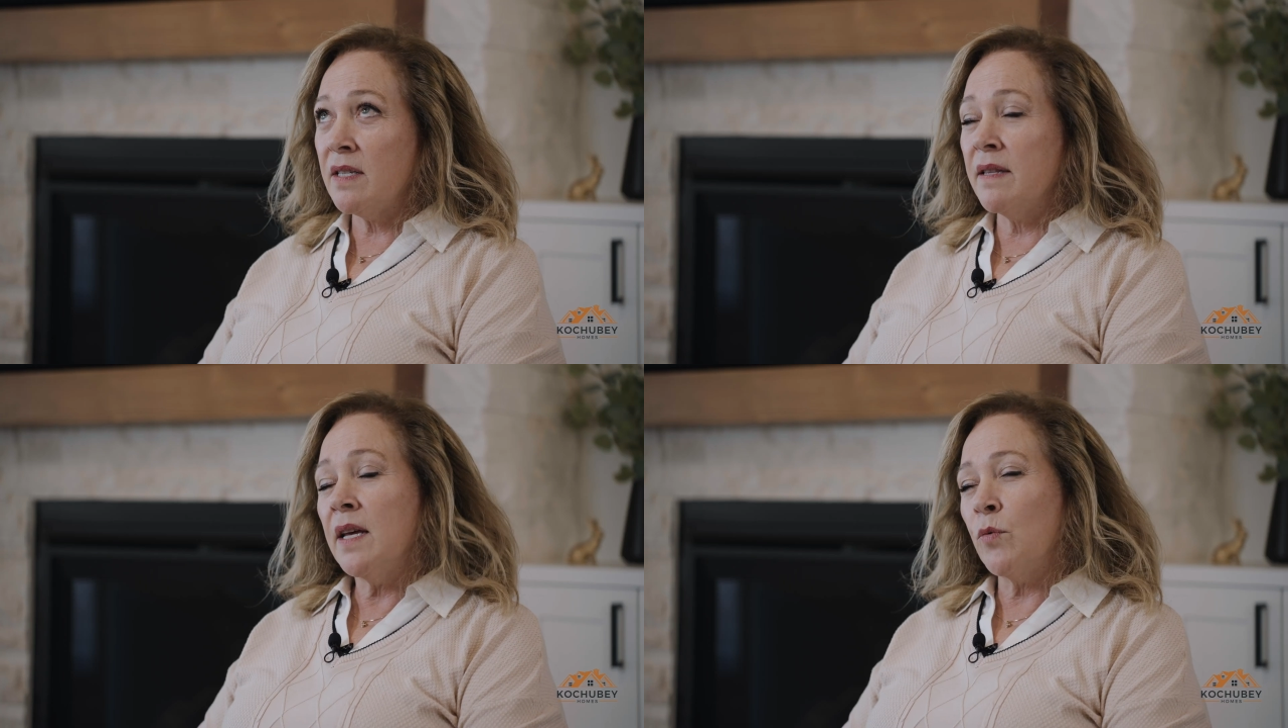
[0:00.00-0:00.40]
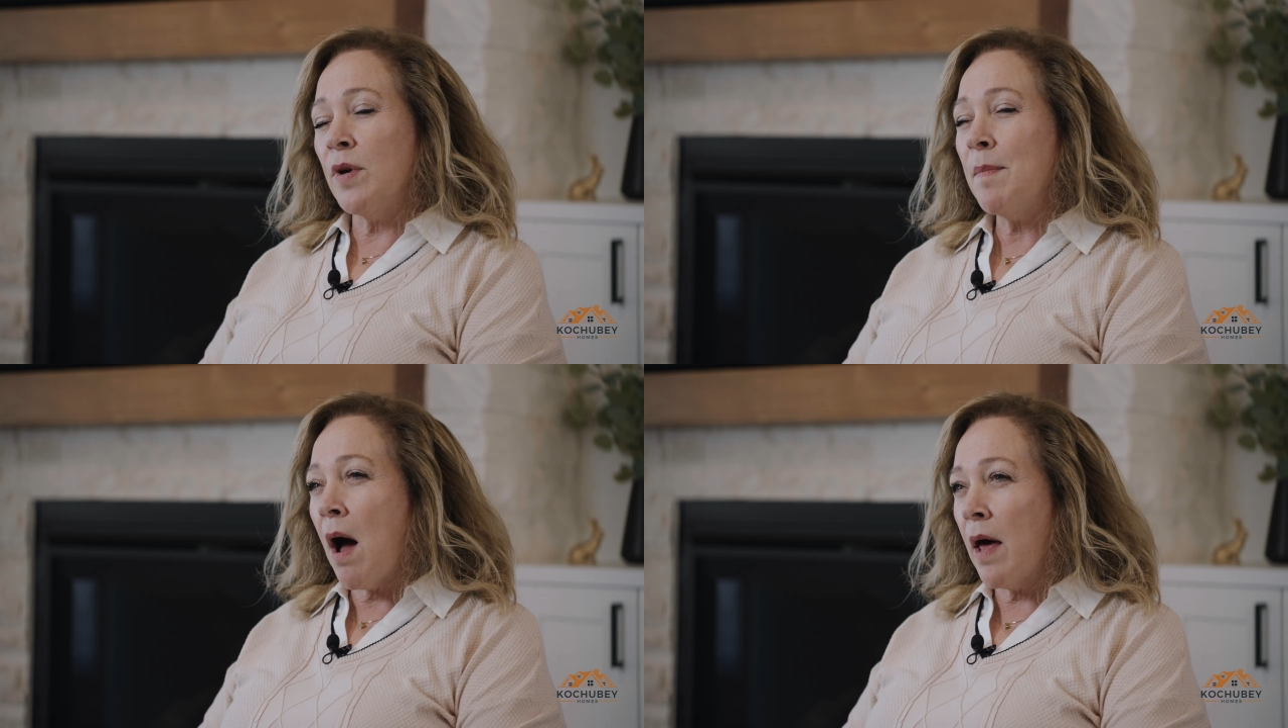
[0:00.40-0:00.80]
and then
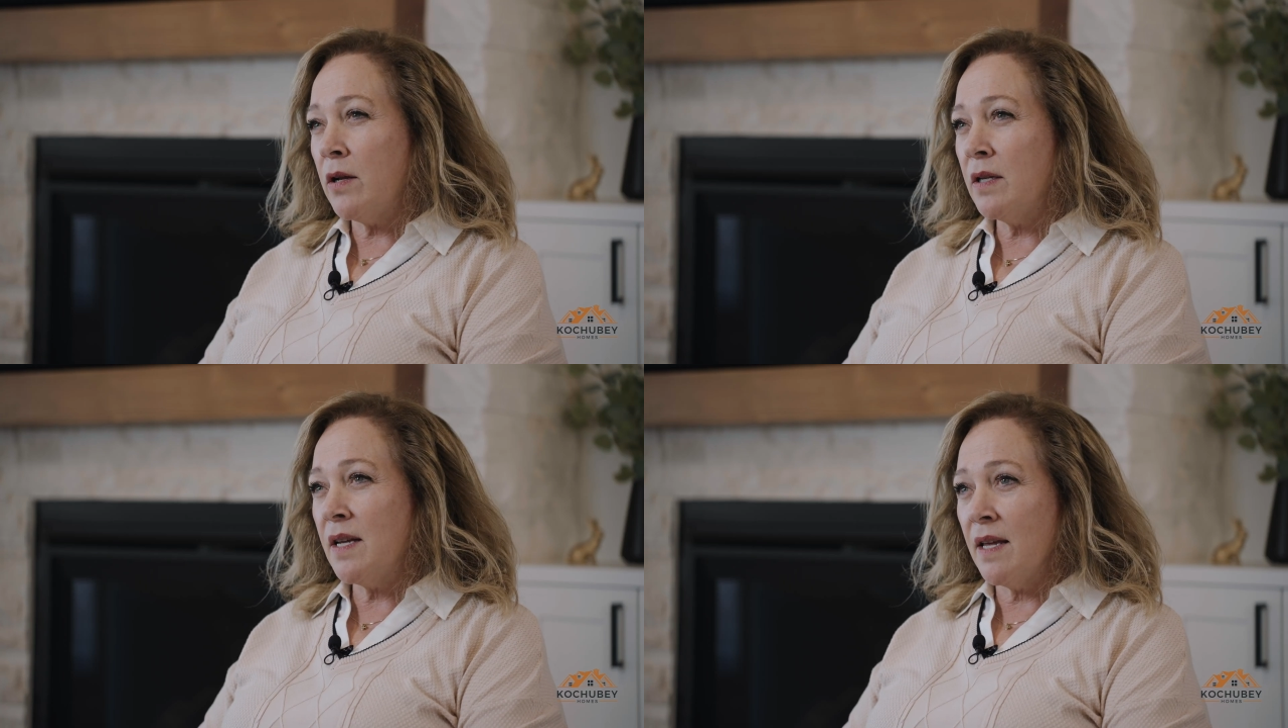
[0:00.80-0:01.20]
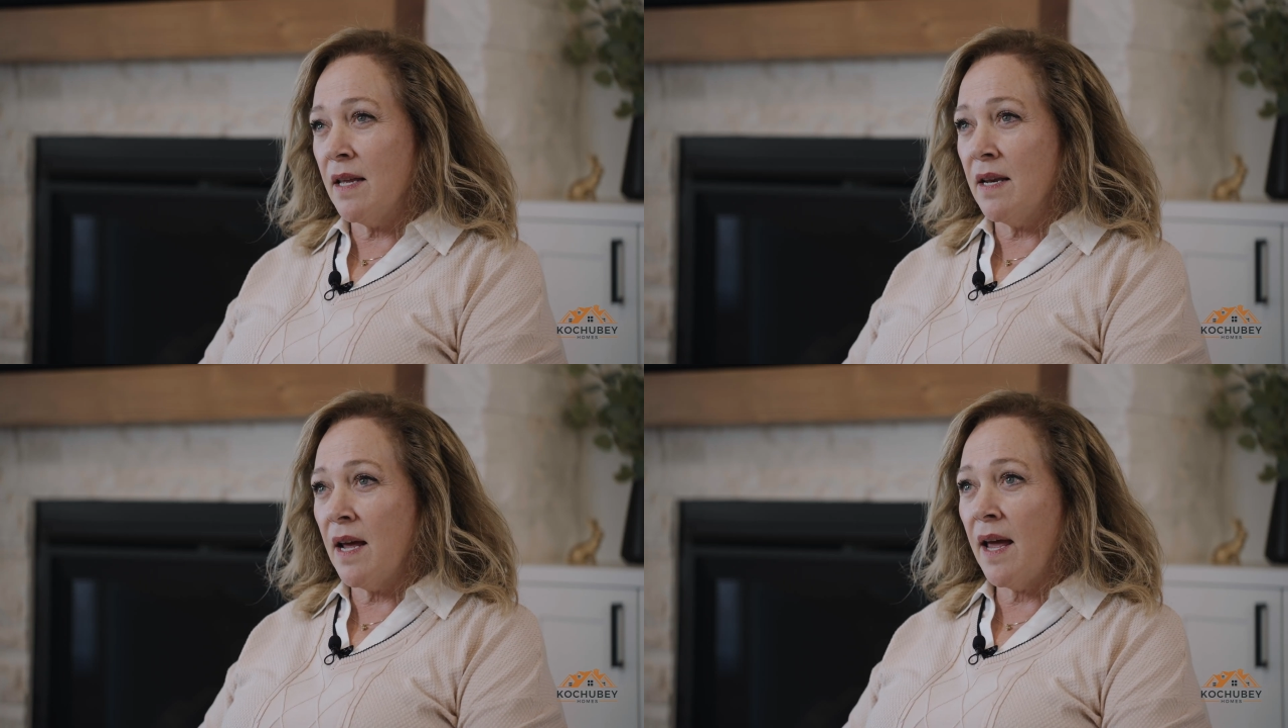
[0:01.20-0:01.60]
remodeled
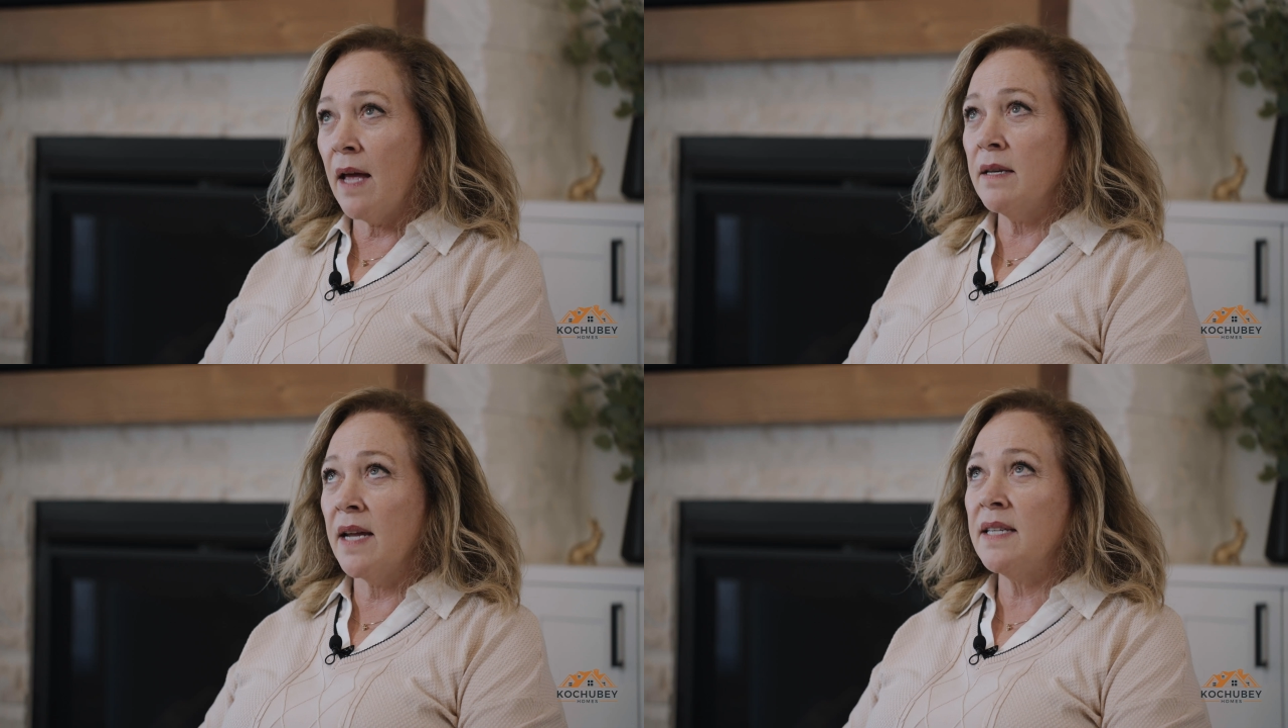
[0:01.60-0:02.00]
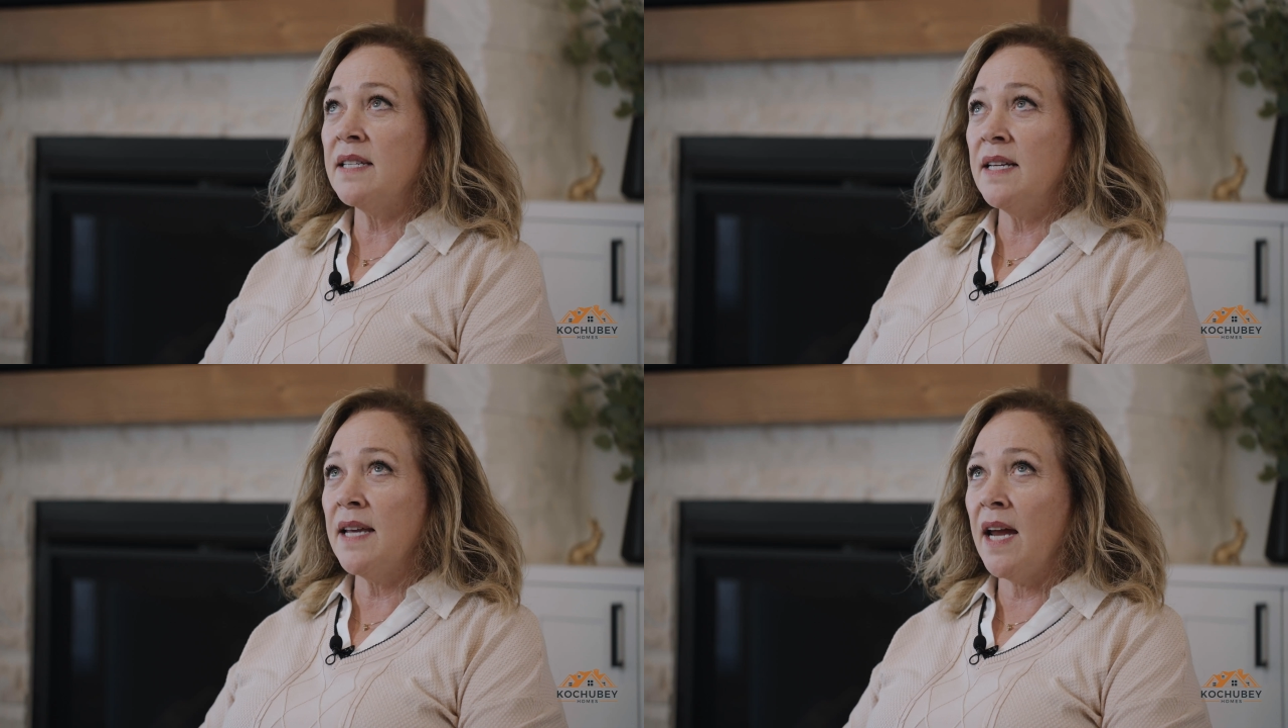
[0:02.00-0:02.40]
in
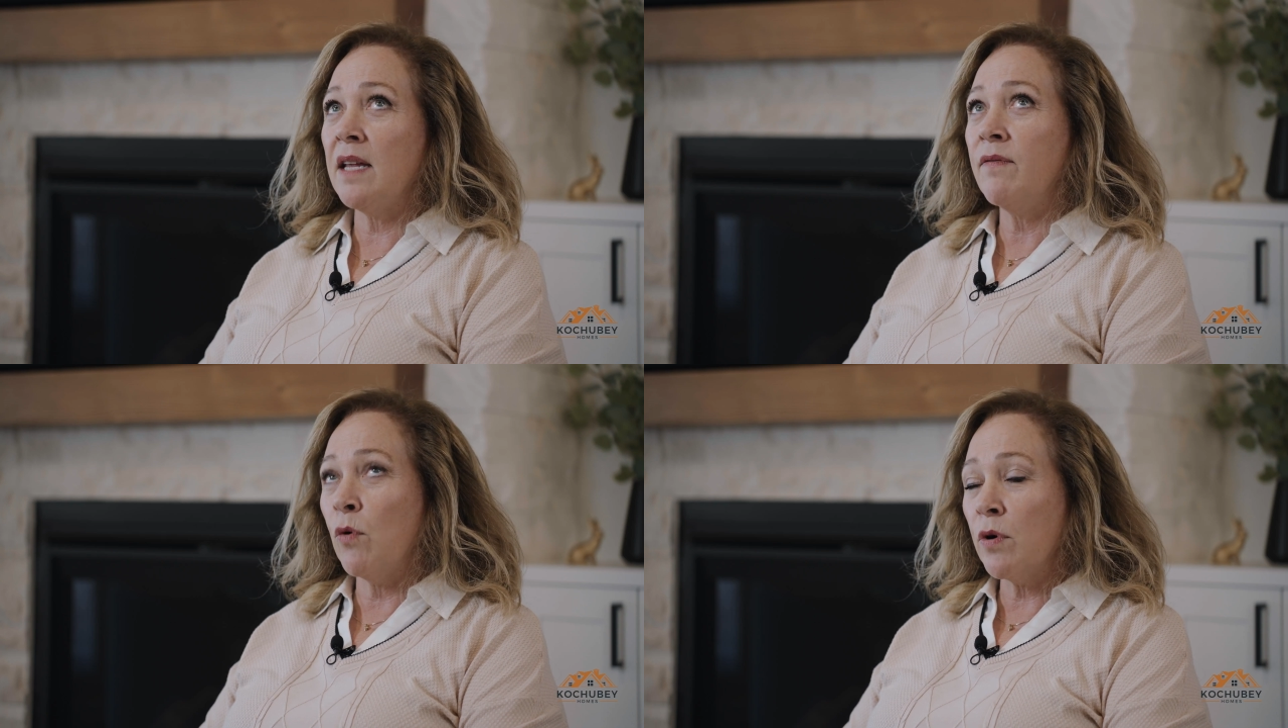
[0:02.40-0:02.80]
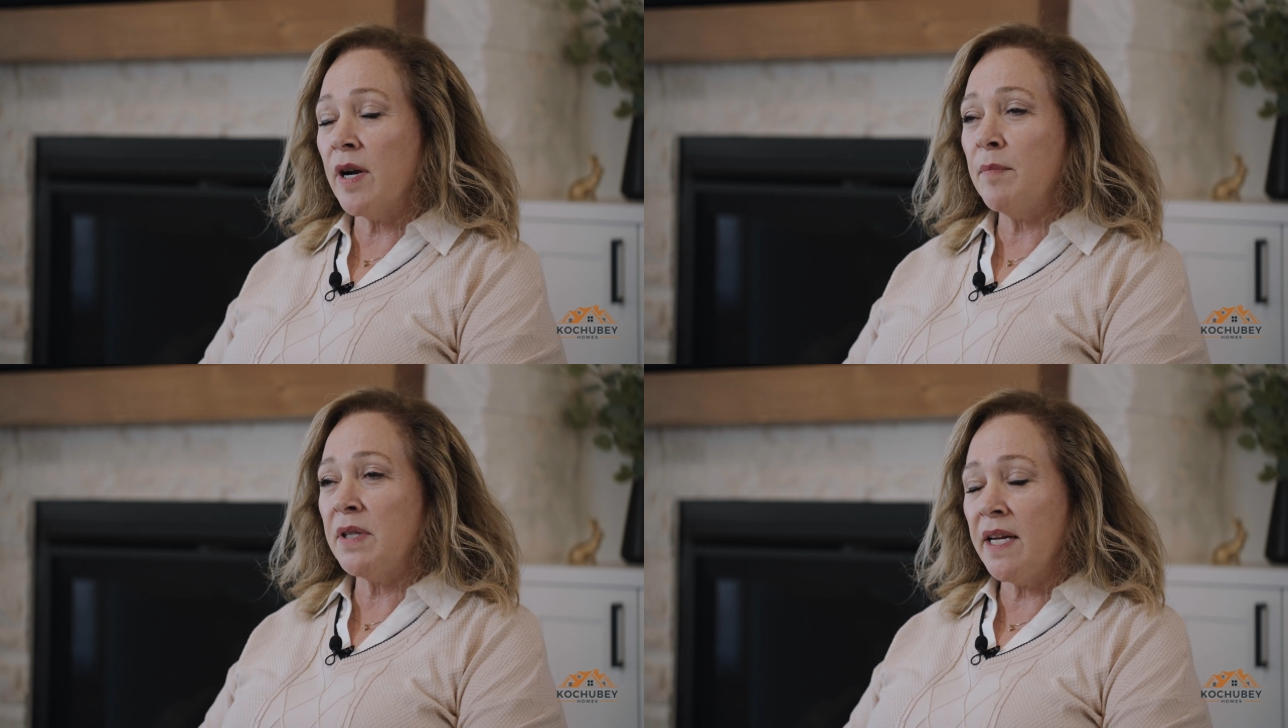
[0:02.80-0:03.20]
1984,
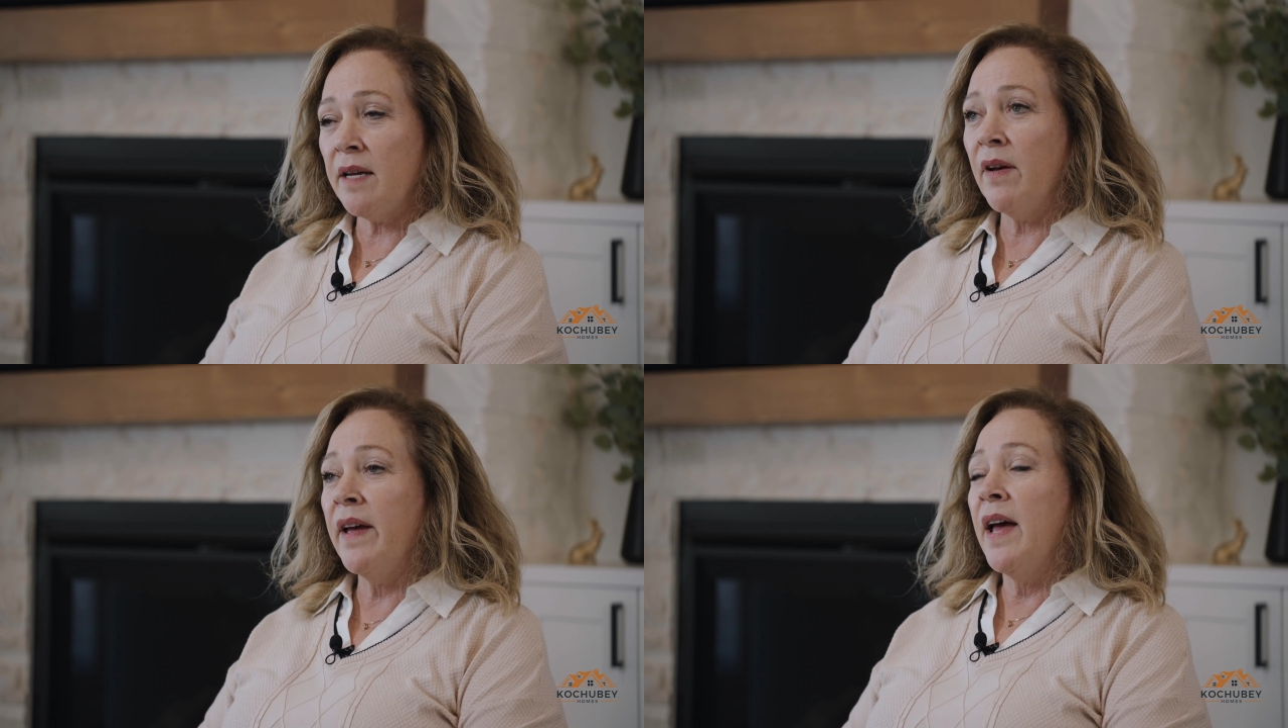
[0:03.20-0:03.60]
I believe.